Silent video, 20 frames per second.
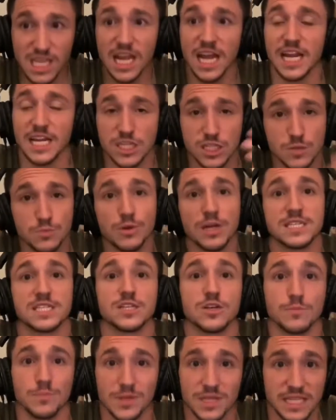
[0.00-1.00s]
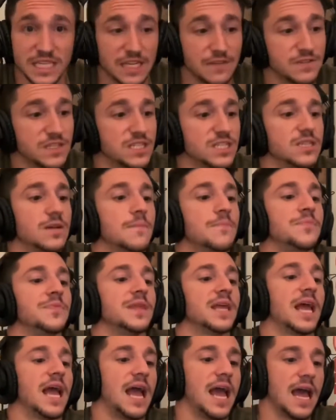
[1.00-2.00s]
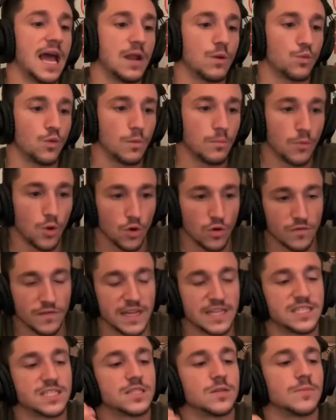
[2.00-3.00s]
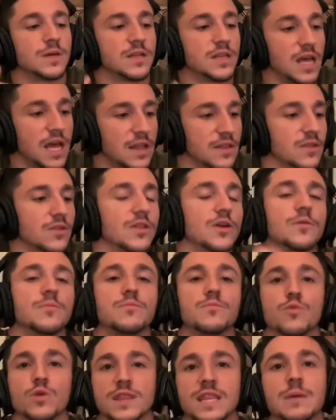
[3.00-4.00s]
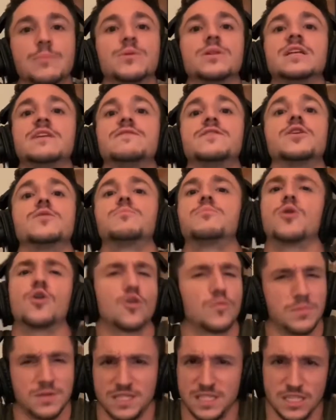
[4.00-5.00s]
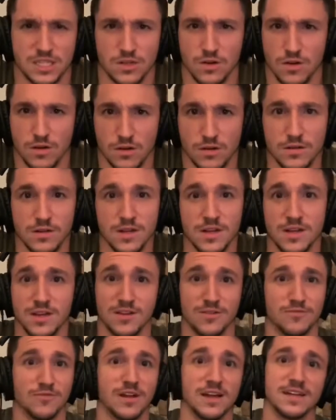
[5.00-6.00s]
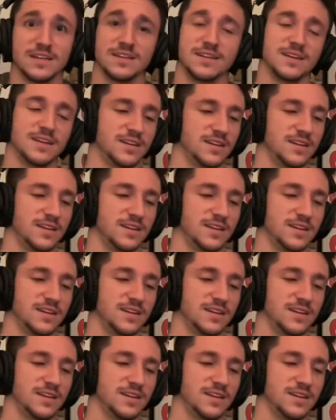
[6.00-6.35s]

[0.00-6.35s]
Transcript: and express their beliefs and what motivates them and, and their what they believe their purposes are, right?